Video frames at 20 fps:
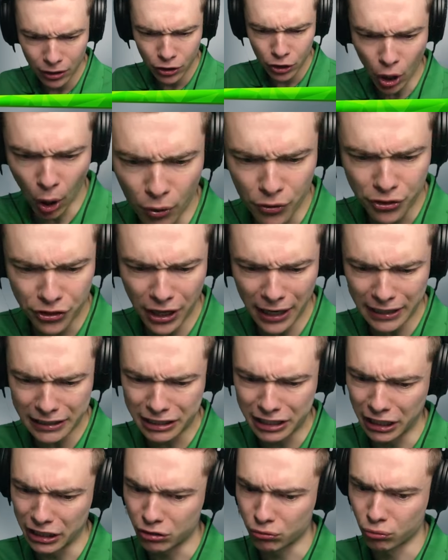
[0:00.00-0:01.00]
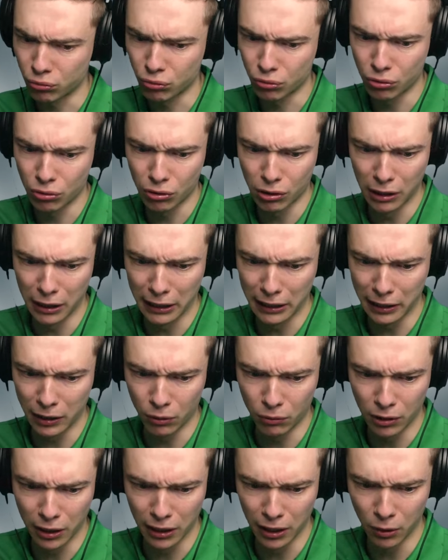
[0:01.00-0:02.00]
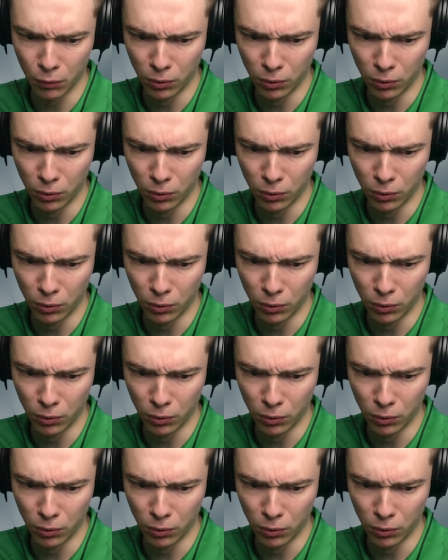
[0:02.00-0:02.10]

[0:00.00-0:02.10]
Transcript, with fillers: Yo, this is really, really